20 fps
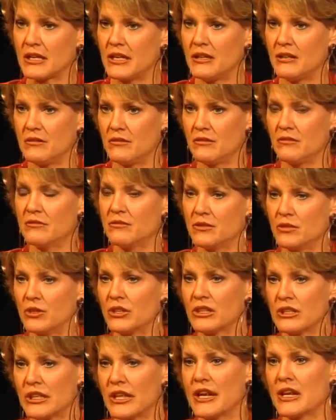He
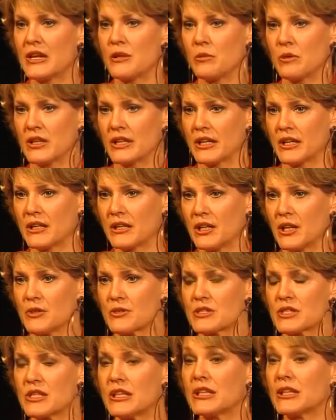couldn't let anyone get
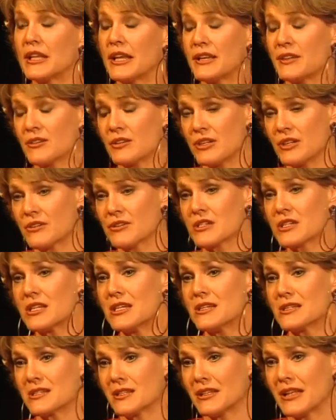close. In later years,
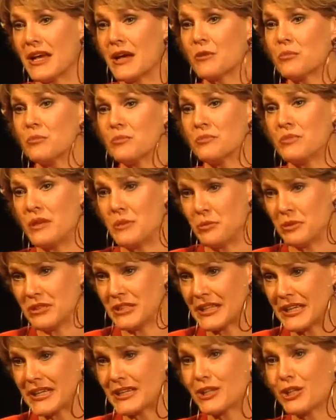he's allowed people to
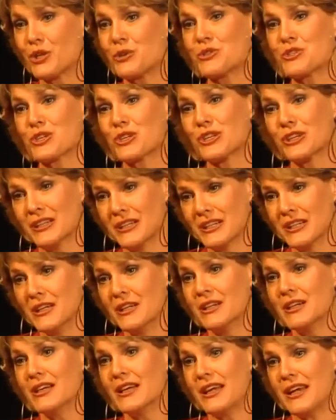get closer,
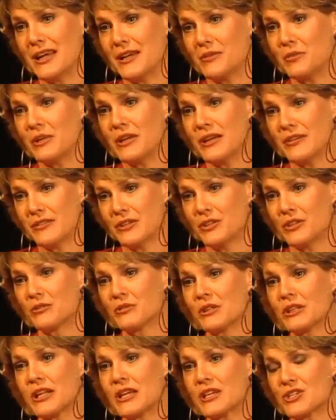and we have a good
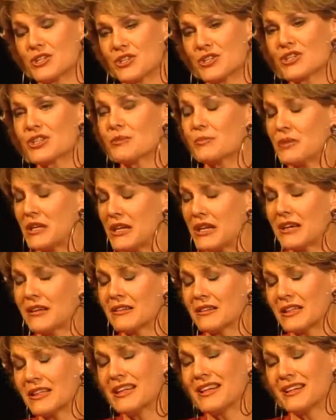relationship. Yes.
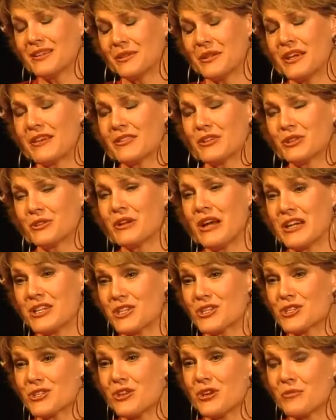Yeah, we have a good. I
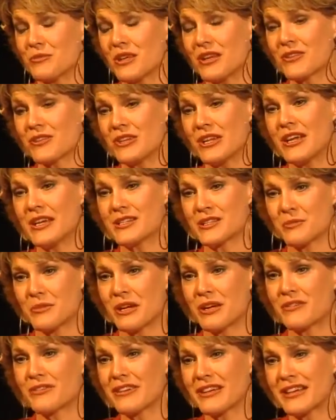just saw him the other day, as a matter of fact.